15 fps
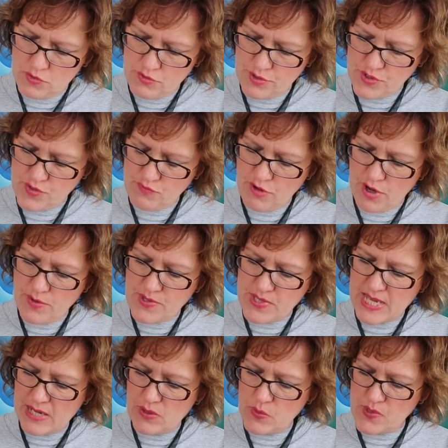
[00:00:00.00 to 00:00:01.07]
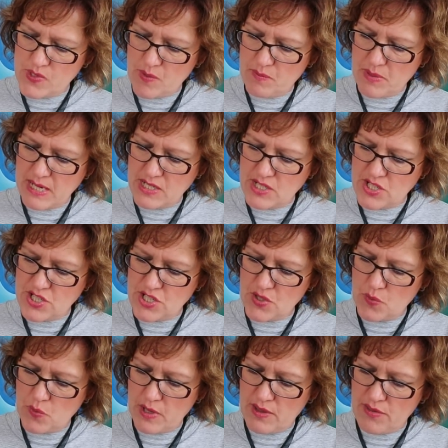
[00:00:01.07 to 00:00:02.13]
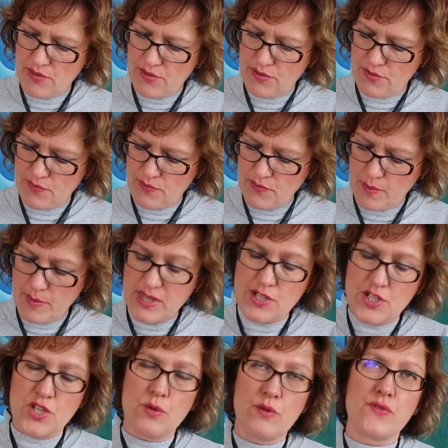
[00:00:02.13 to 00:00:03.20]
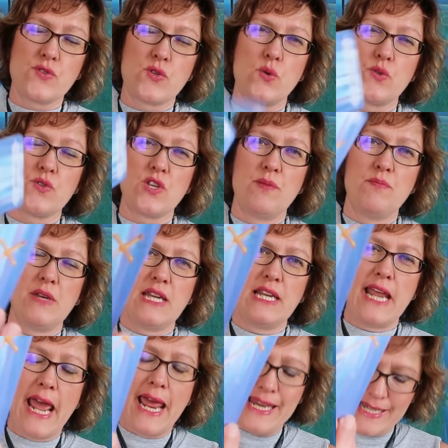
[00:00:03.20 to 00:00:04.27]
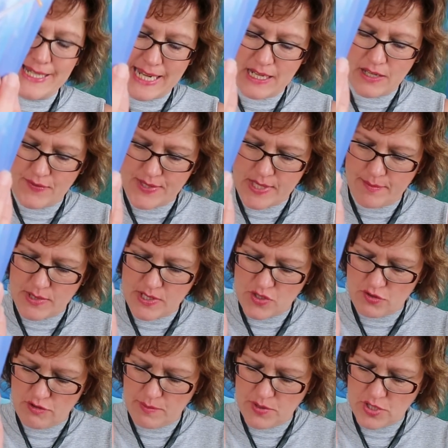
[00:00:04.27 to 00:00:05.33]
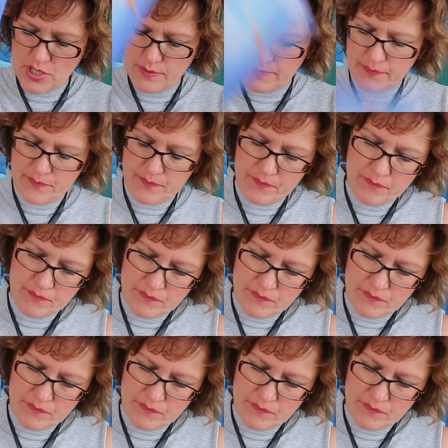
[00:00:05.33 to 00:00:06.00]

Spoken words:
Crossroads can also be to do with, I mean, the Two of Swords can be an ending of some description.